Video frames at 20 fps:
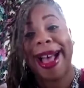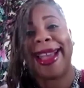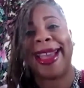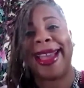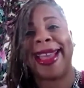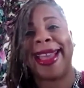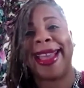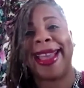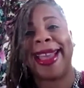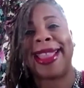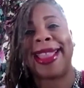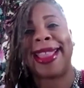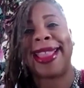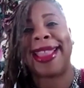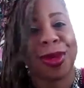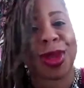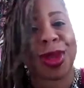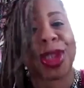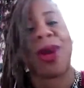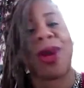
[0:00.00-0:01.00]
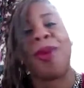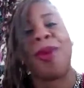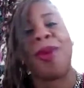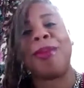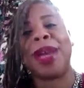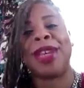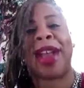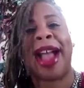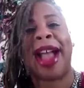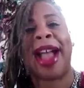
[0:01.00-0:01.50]
thank you so much for
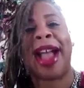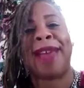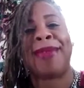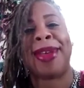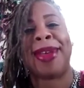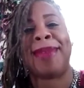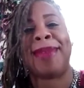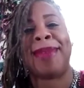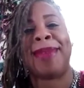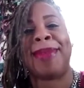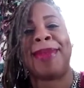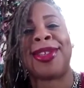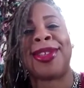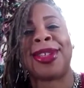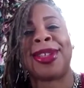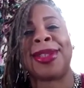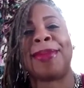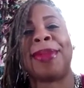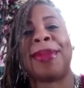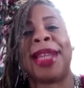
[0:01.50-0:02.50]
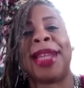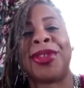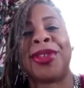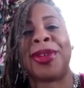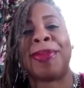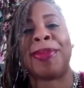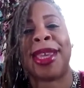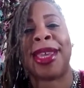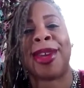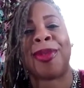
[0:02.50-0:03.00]
having me. It's just a pleasure to be
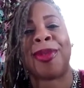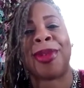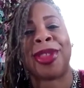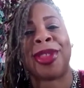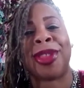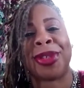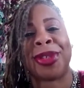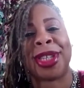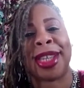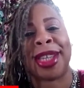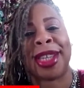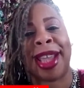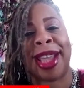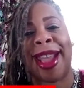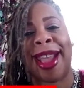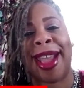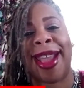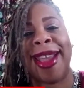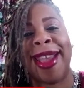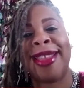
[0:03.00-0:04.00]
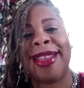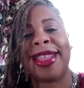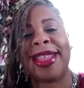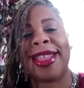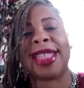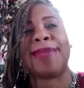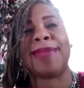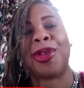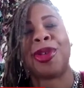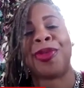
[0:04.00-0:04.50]
here with you today. It's a
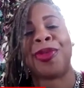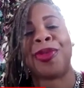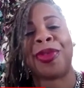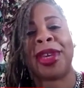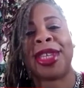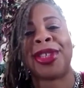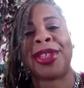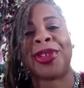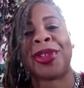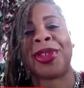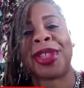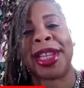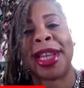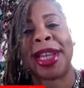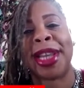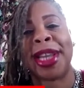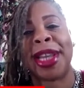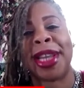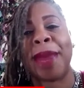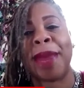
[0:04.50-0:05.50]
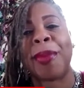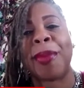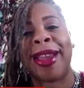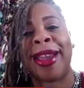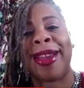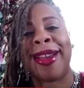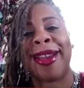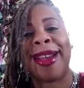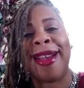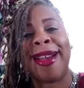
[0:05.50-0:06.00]
beautiful Easter Sunday
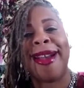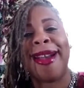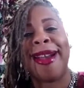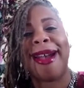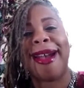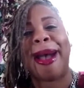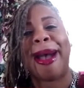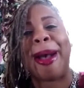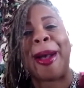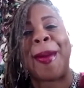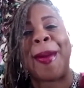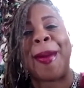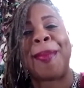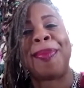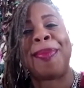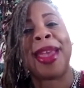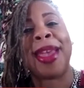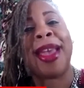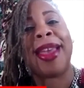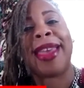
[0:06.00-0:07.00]
morning. I